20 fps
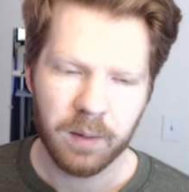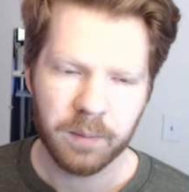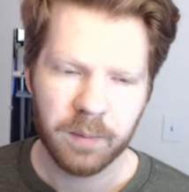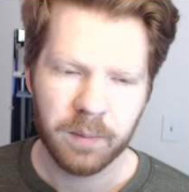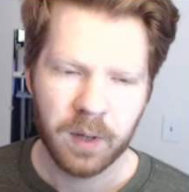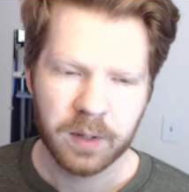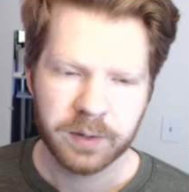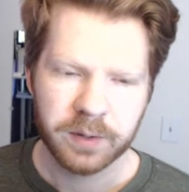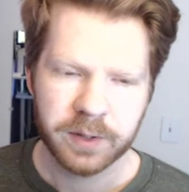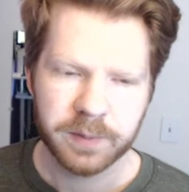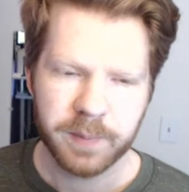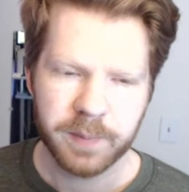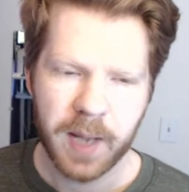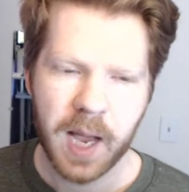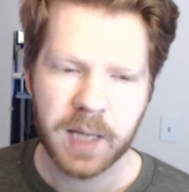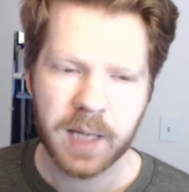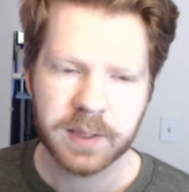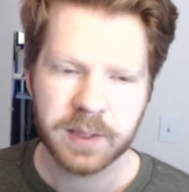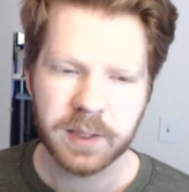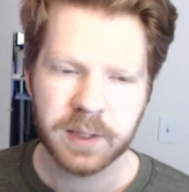just
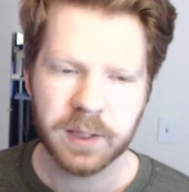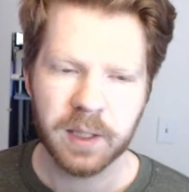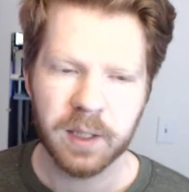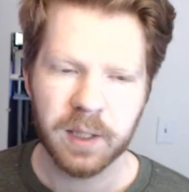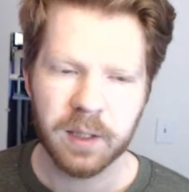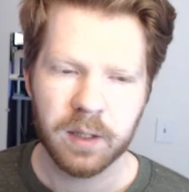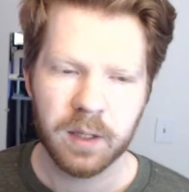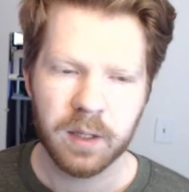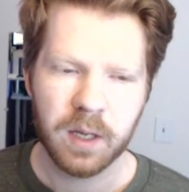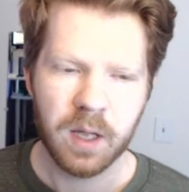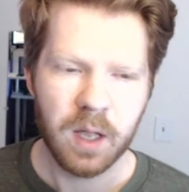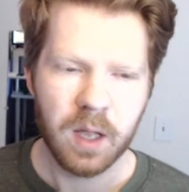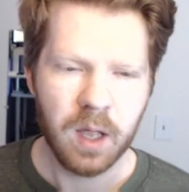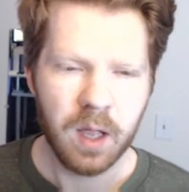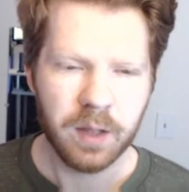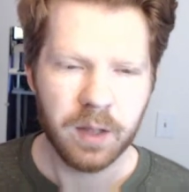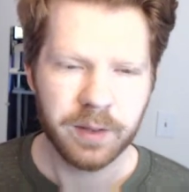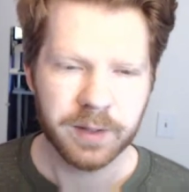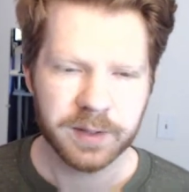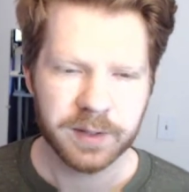passing in
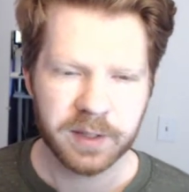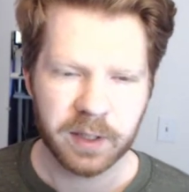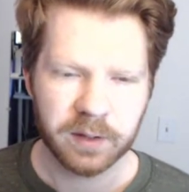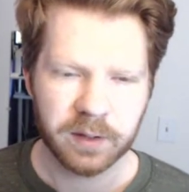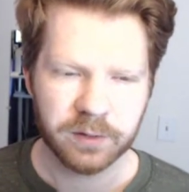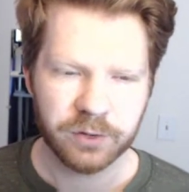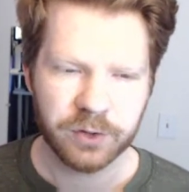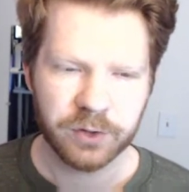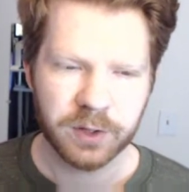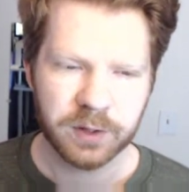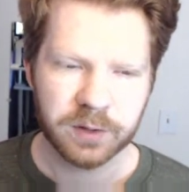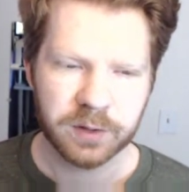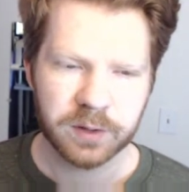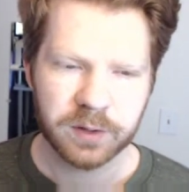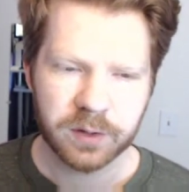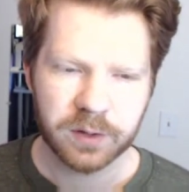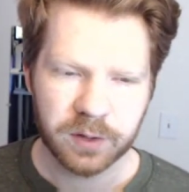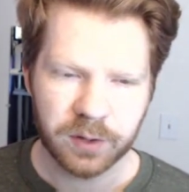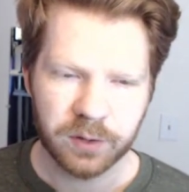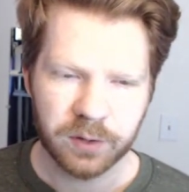the style sheets
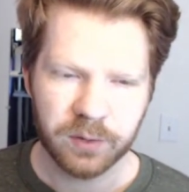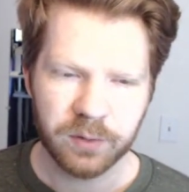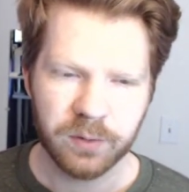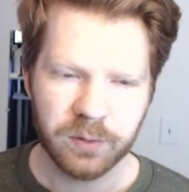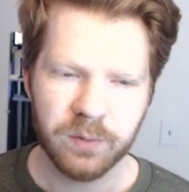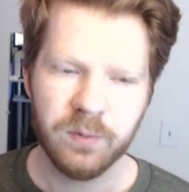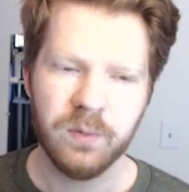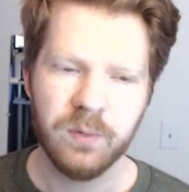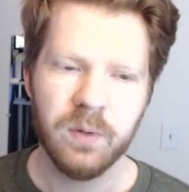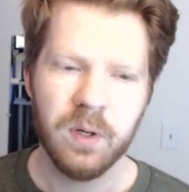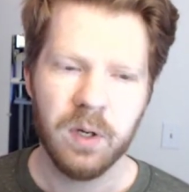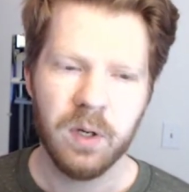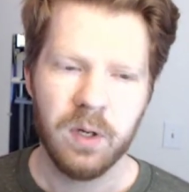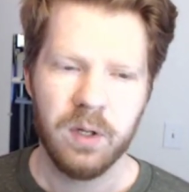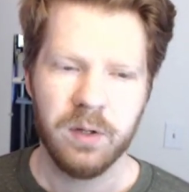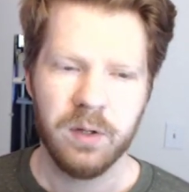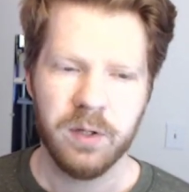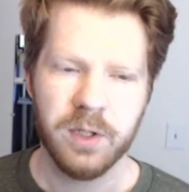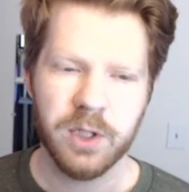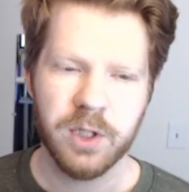to
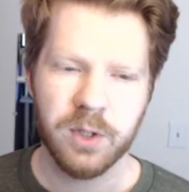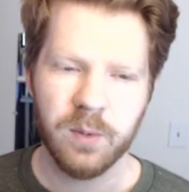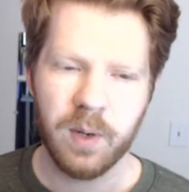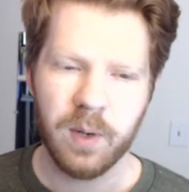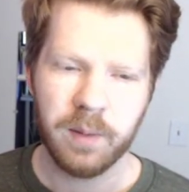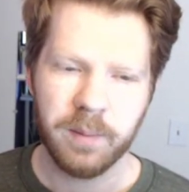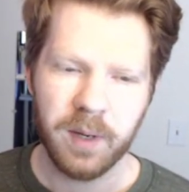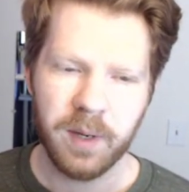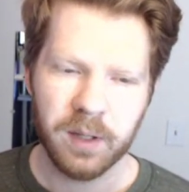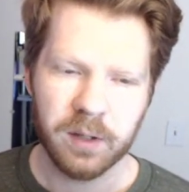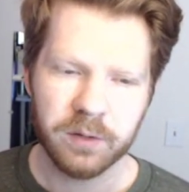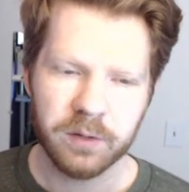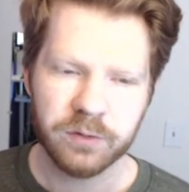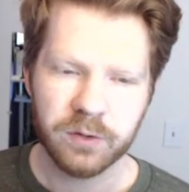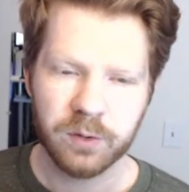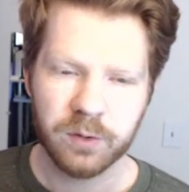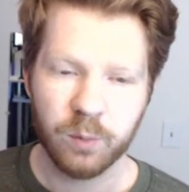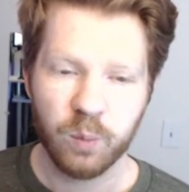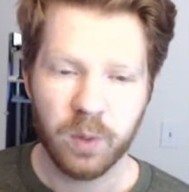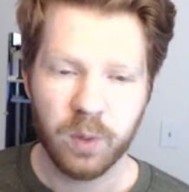the UI
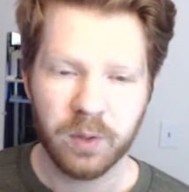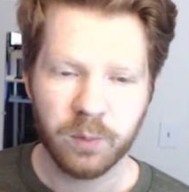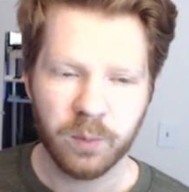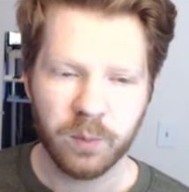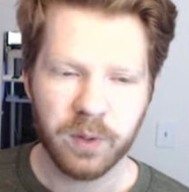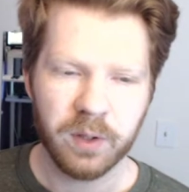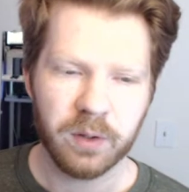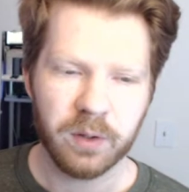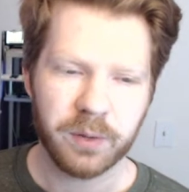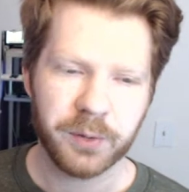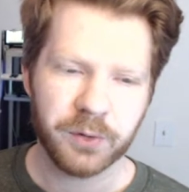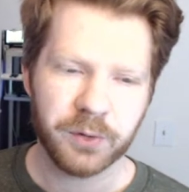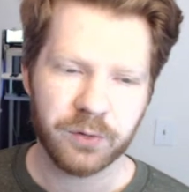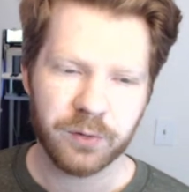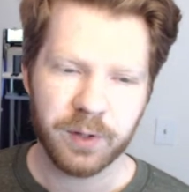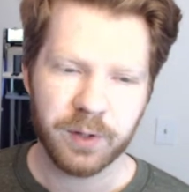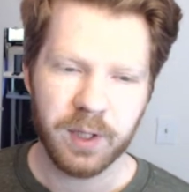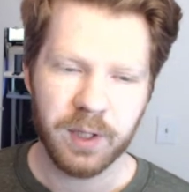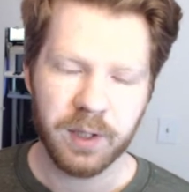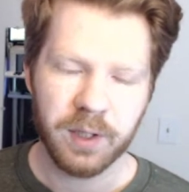manager when we are
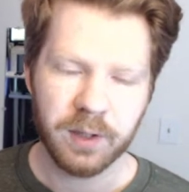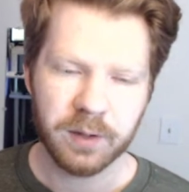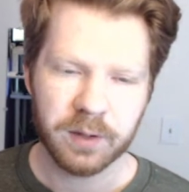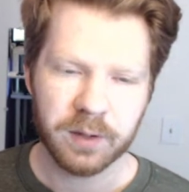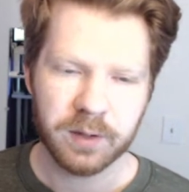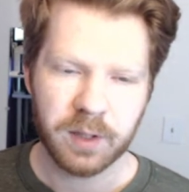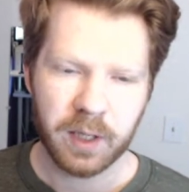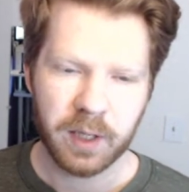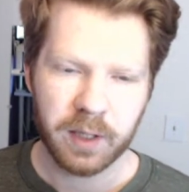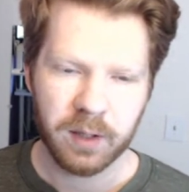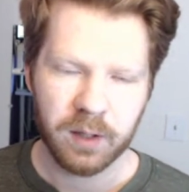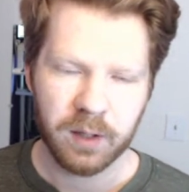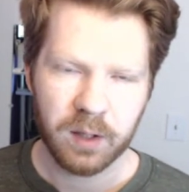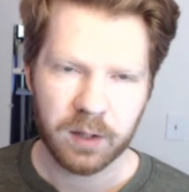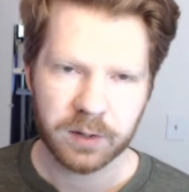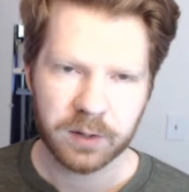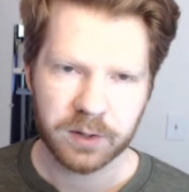creating the dialogue.